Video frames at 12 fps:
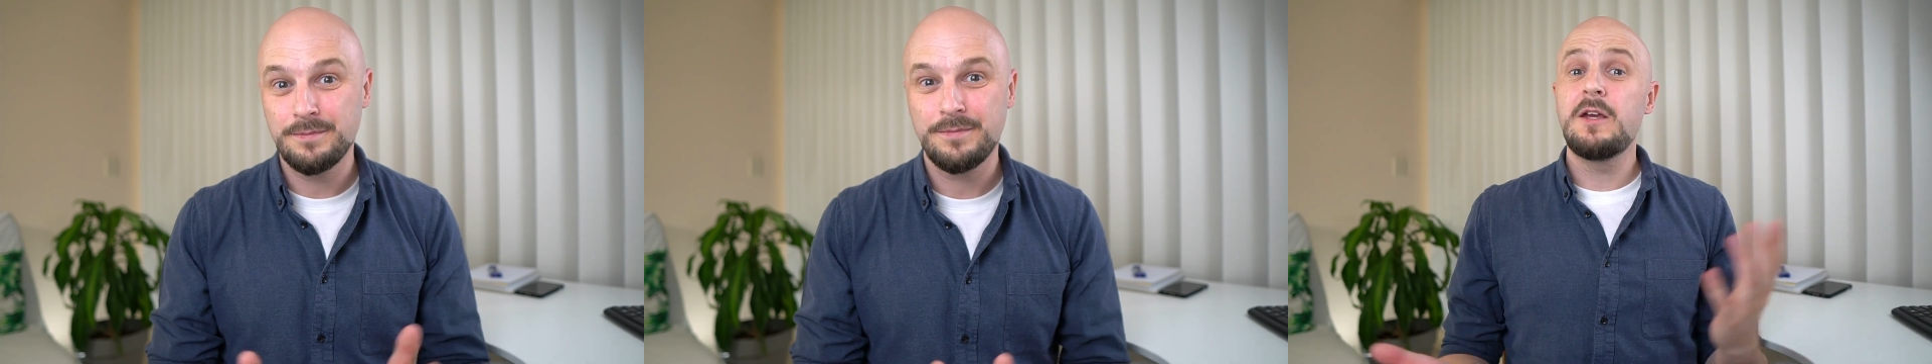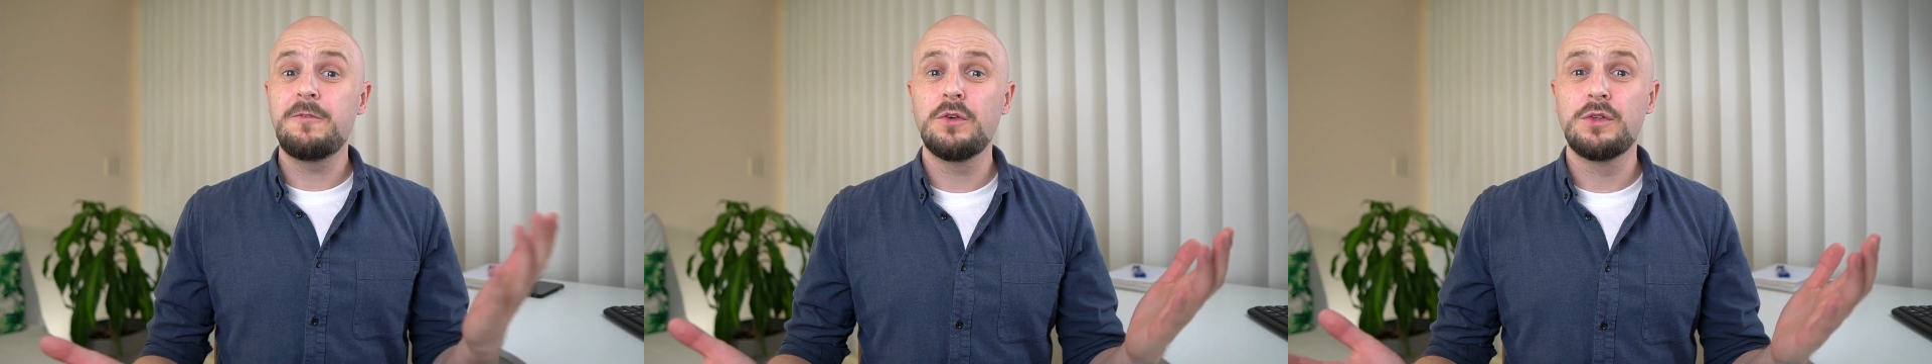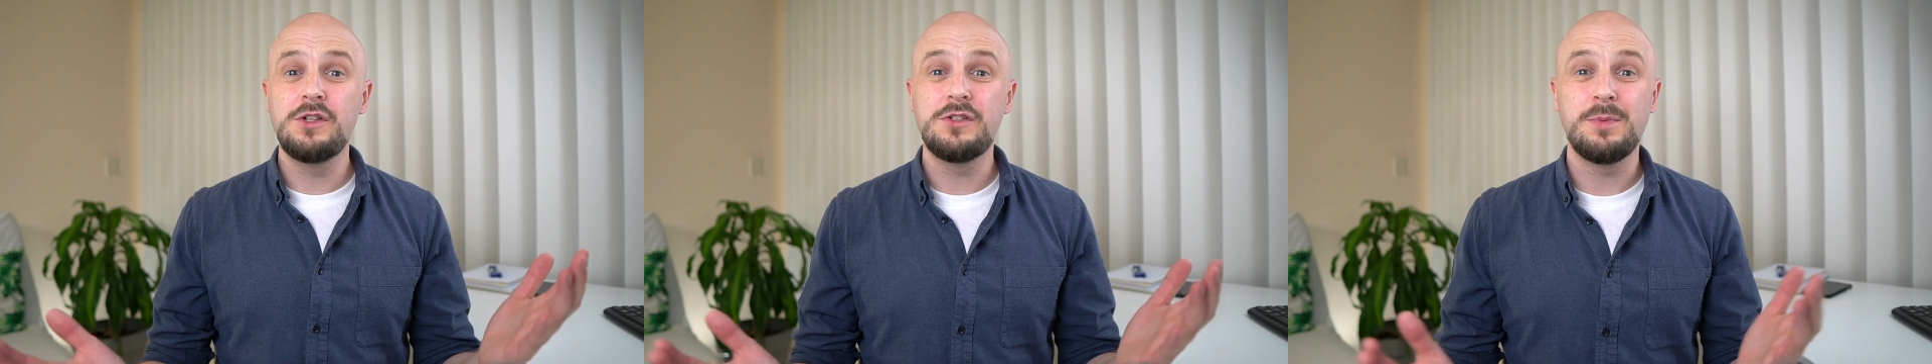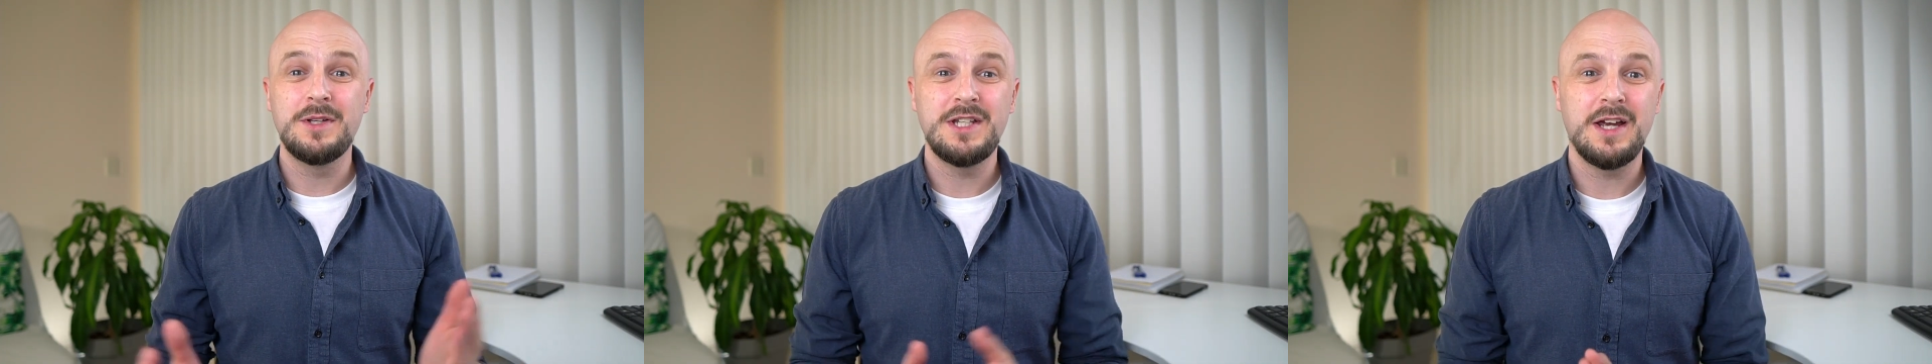If you're new
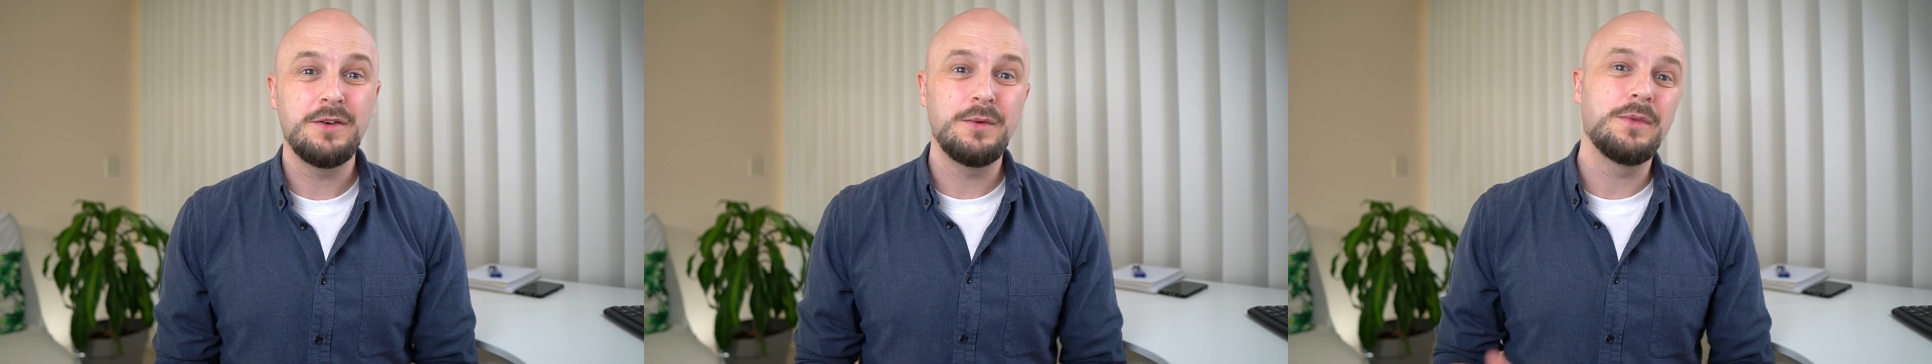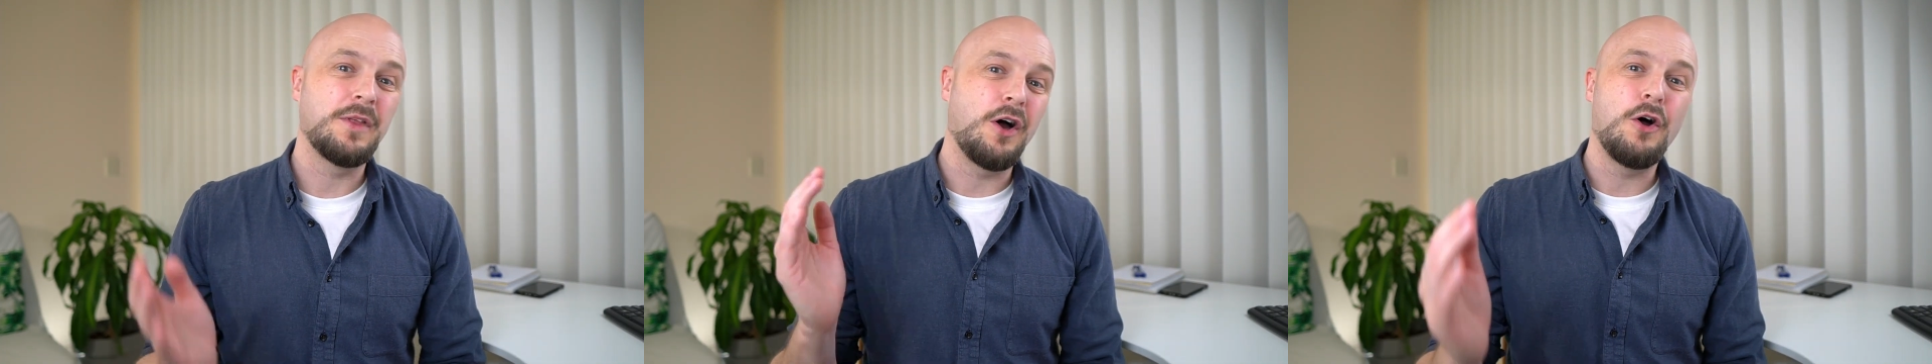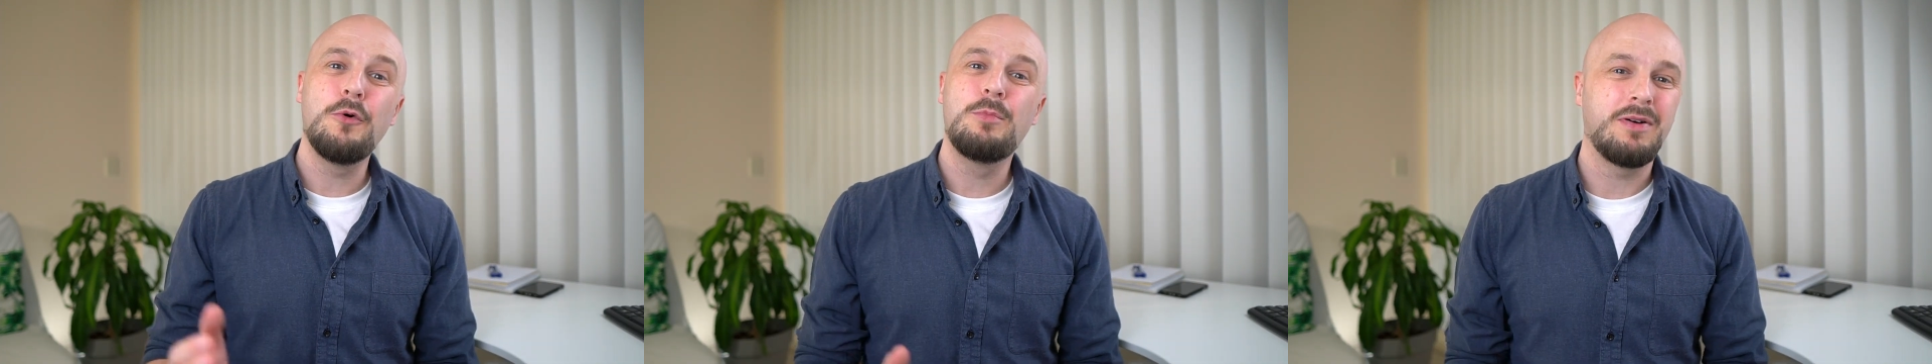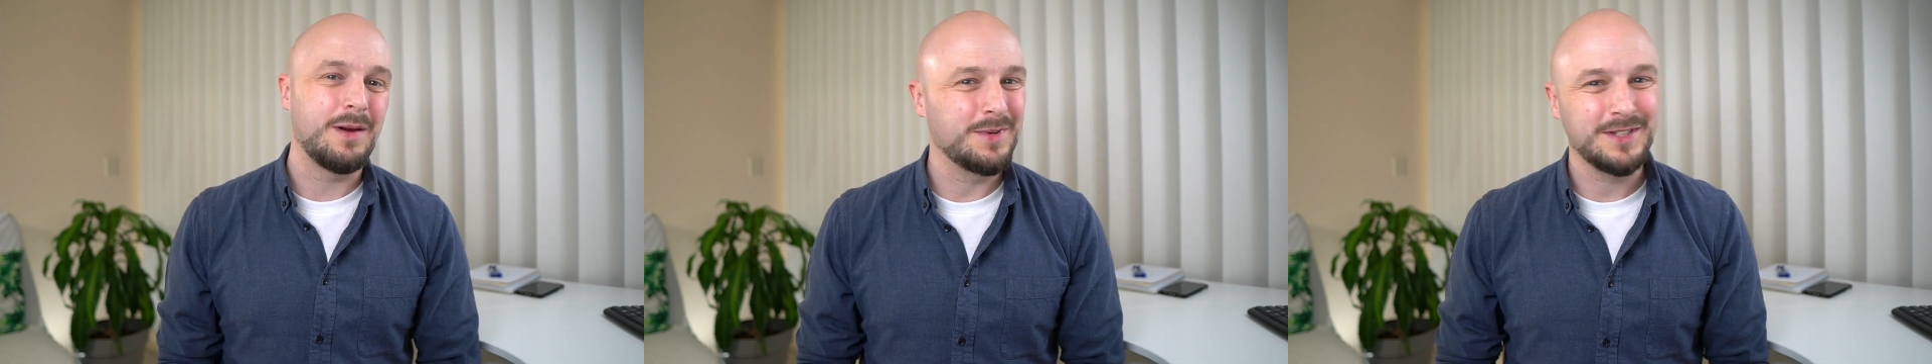to my channel, the whole
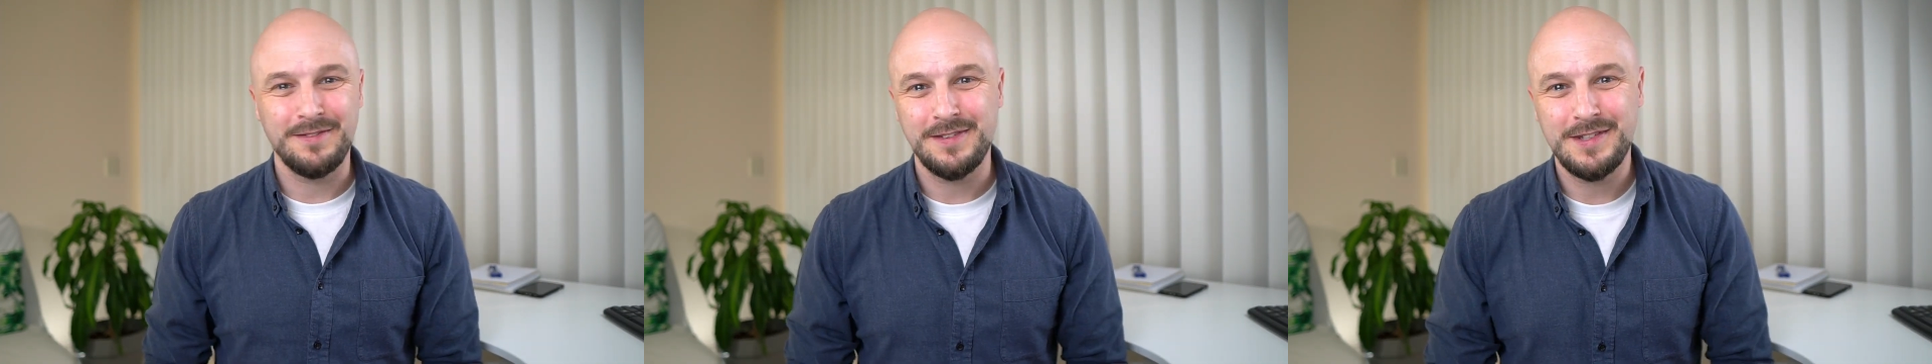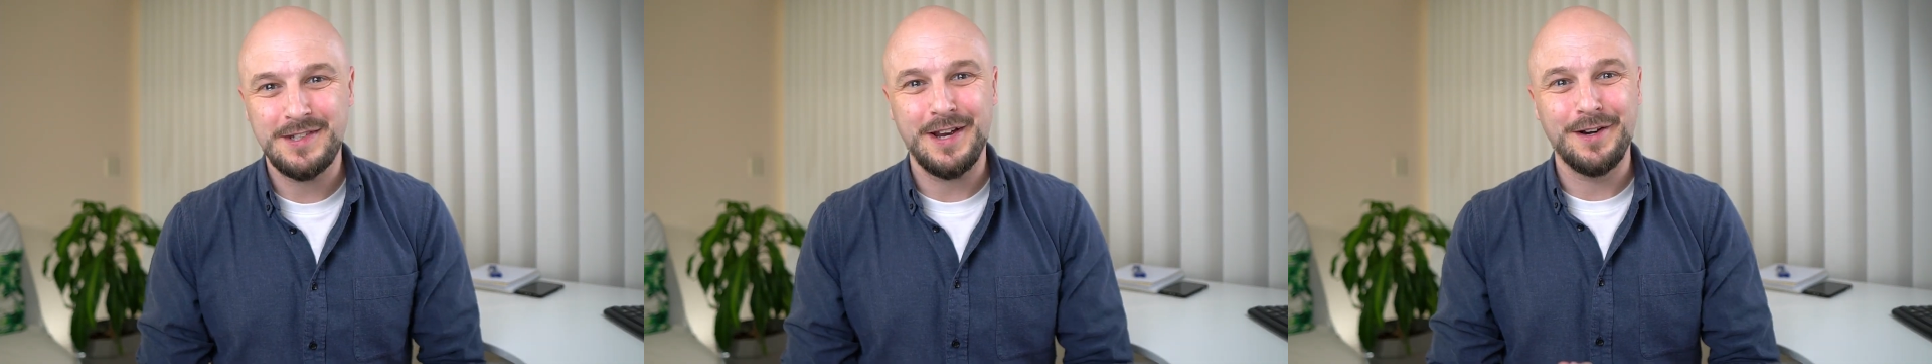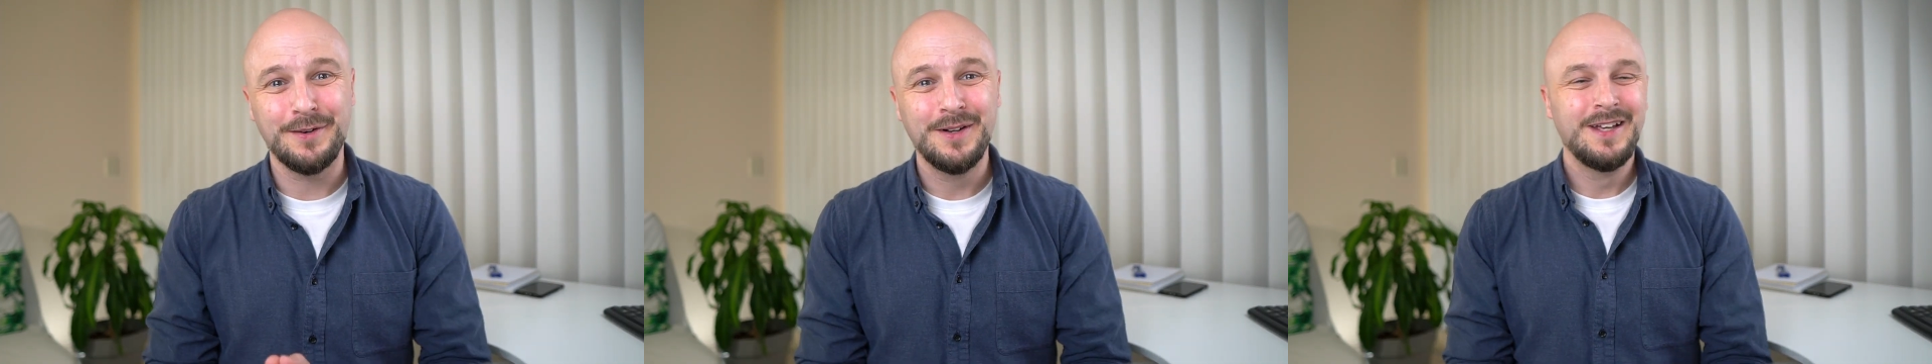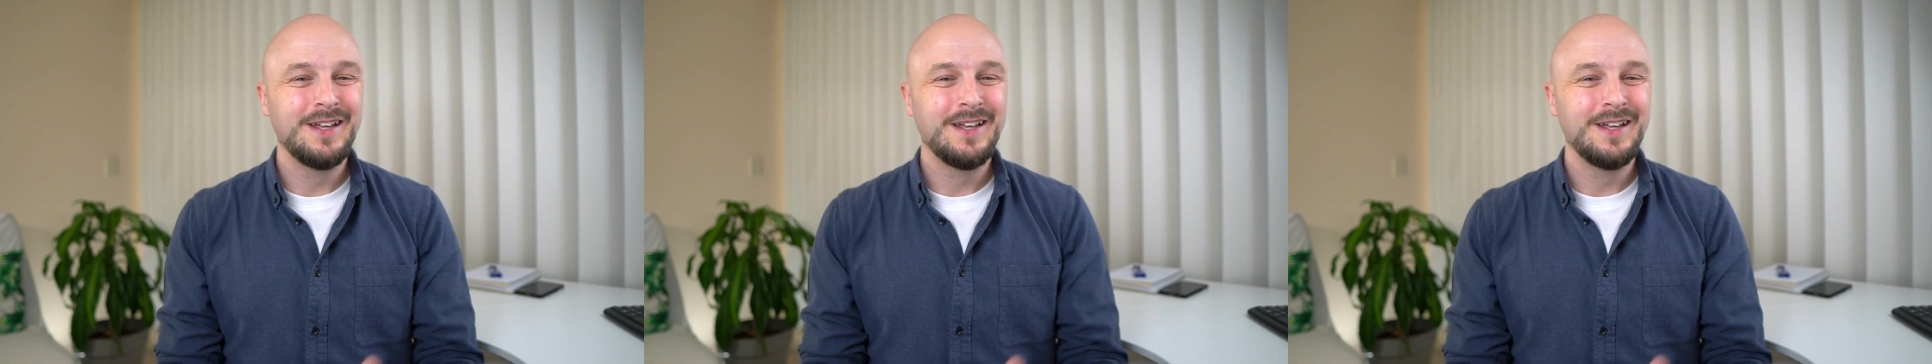premise of this channel